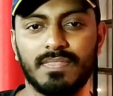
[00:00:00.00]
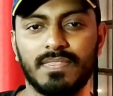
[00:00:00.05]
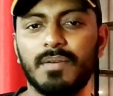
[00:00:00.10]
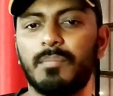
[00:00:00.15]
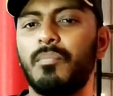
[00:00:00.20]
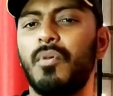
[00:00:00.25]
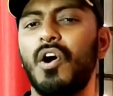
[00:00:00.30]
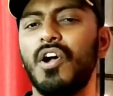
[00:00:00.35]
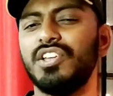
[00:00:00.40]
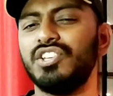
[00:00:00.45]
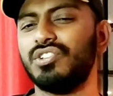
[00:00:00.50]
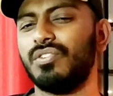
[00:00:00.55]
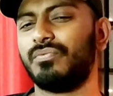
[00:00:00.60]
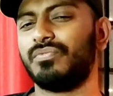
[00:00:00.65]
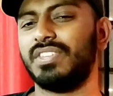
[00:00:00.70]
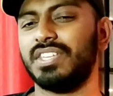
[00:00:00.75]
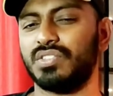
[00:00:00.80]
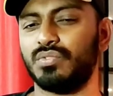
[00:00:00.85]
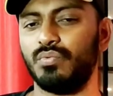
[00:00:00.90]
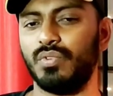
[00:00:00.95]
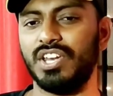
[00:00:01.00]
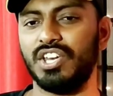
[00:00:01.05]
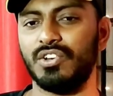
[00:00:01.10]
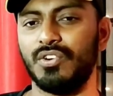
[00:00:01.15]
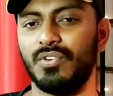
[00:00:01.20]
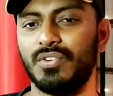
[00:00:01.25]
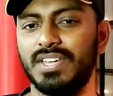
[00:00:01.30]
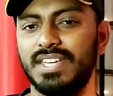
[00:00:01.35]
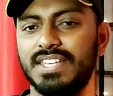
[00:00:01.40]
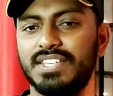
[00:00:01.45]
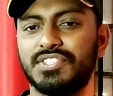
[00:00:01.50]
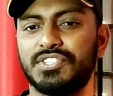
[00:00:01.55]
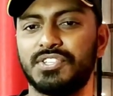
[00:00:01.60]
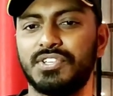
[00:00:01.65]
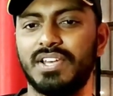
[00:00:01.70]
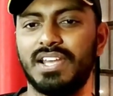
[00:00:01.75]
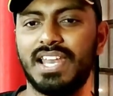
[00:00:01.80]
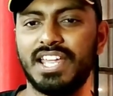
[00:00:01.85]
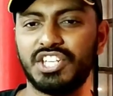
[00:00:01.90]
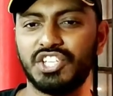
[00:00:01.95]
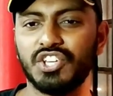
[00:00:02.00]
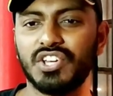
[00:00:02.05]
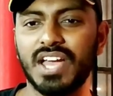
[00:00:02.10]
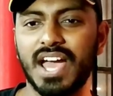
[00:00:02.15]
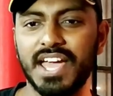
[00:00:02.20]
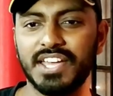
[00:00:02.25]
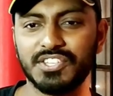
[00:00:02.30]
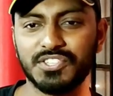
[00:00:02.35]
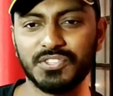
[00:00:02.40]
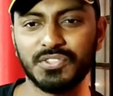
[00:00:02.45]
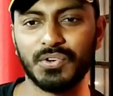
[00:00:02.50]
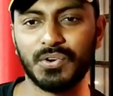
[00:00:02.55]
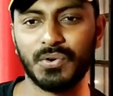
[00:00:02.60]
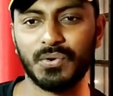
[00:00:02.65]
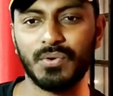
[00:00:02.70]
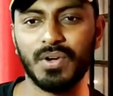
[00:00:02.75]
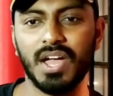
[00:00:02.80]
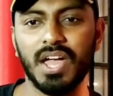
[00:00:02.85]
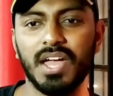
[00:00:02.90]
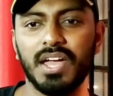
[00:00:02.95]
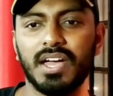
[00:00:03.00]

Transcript: The point of this video is to let you guys know